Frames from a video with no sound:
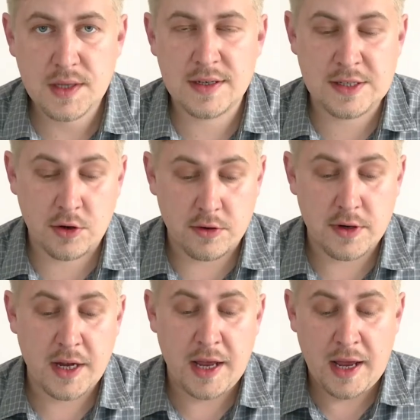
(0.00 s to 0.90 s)
So
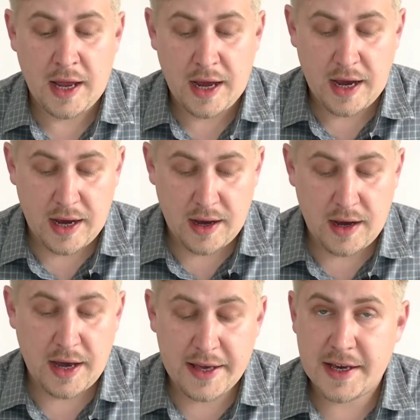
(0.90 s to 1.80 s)

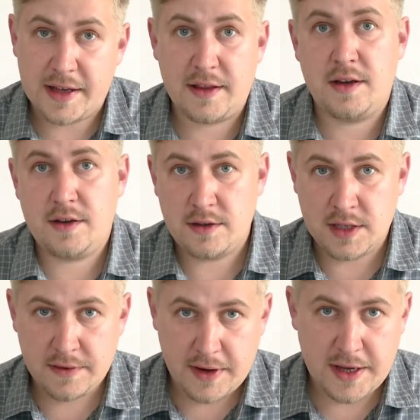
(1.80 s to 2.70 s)
again,
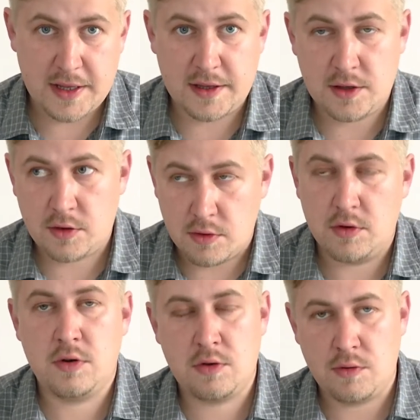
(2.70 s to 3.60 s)
divided into
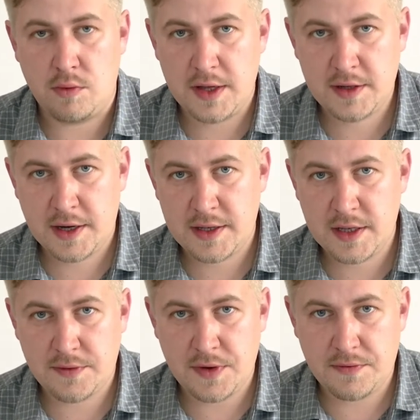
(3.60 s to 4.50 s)

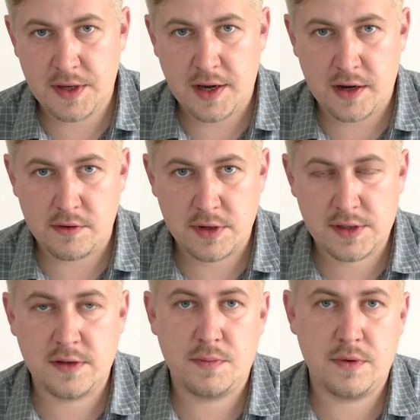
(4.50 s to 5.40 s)
150
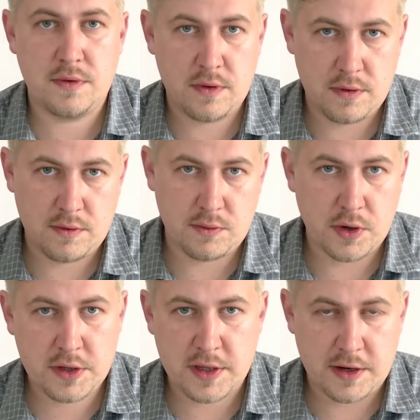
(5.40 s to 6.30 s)
hours,
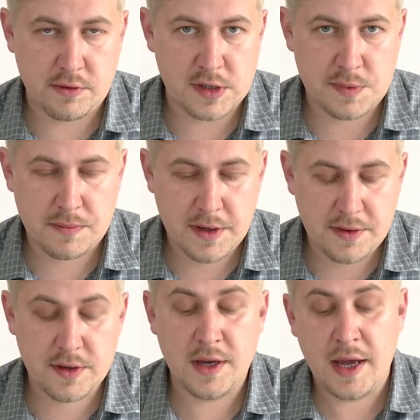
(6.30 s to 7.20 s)
working hours per month,
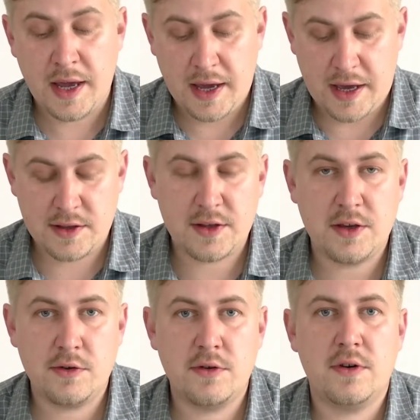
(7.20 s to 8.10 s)
and
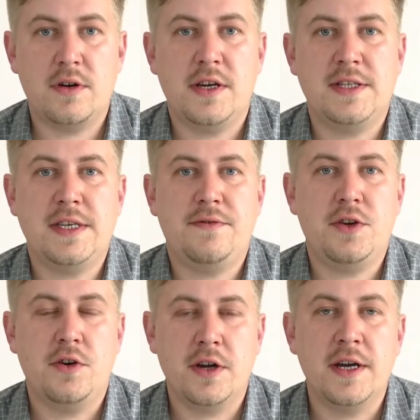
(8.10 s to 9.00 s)
you receive
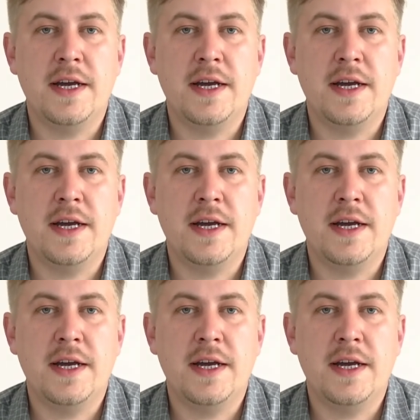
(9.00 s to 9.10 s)
your